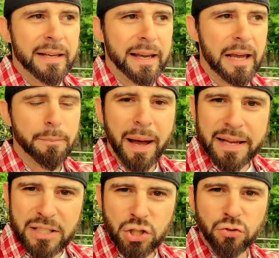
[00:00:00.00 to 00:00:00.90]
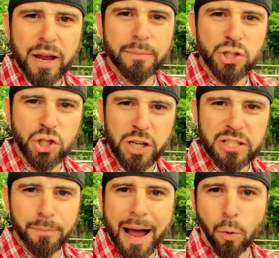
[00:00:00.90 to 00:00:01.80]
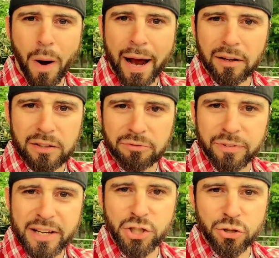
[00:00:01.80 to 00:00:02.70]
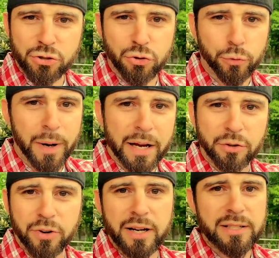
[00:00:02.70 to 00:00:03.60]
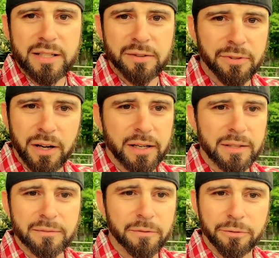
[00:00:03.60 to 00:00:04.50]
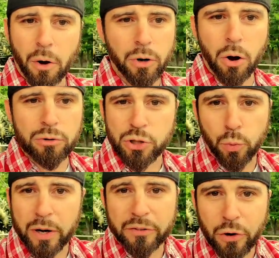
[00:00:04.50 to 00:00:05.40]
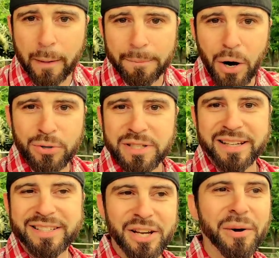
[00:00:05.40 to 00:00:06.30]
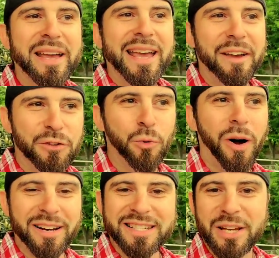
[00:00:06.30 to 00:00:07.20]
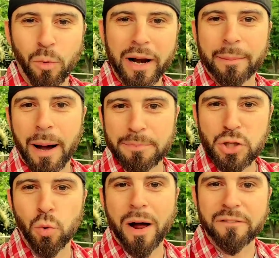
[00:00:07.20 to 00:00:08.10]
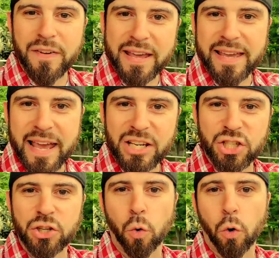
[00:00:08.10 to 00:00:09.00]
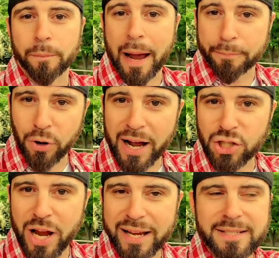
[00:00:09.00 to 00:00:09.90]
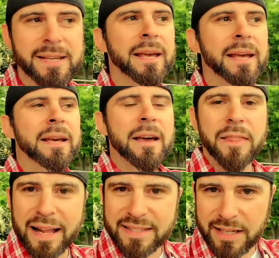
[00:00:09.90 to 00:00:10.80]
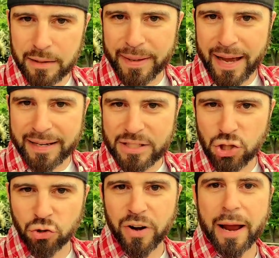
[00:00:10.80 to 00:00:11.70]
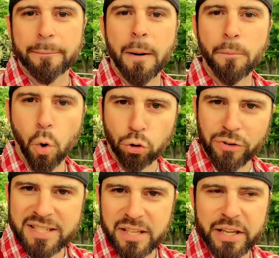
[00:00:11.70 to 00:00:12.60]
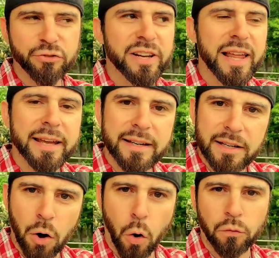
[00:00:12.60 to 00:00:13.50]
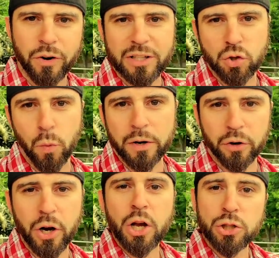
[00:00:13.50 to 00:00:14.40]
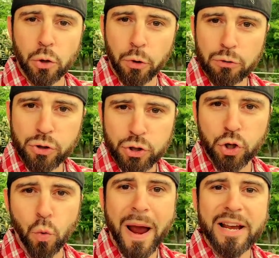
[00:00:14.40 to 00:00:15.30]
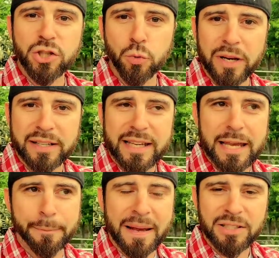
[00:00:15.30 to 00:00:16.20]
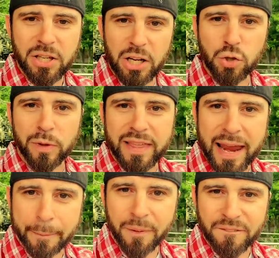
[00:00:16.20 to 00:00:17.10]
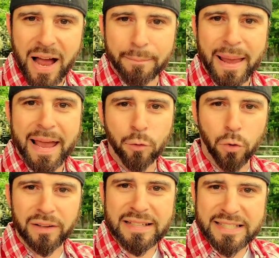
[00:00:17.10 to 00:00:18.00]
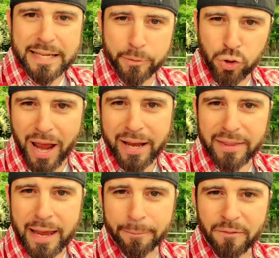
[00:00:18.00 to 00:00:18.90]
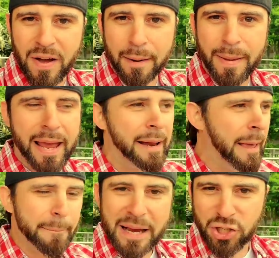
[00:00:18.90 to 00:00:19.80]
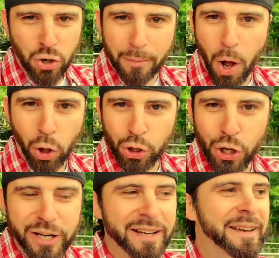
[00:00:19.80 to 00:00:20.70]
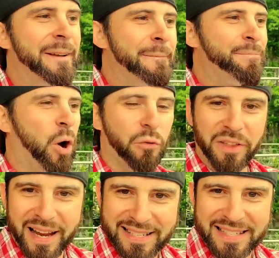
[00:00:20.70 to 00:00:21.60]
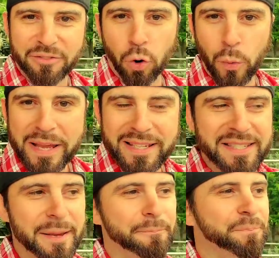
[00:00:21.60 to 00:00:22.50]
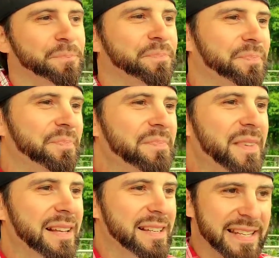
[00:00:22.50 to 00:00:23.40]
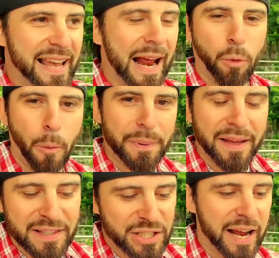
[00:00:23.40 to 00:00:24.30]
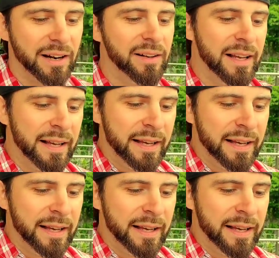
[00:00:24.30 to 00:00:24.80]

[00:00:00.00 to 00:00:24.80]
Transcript: And my Instagram is just my wild adventures or my crazy fucking photos or whatever I'm posting. So if you want to see what I'm up to on vacation or my projects, that's going to be on Instagram. More wrestling related over on Twitter. So those are two ways you can keep in touch with the Amplified Man, or at least keep track of the Amplified Man. Make sure I'm all good over the next several weeks, because again, I won't be on the channel.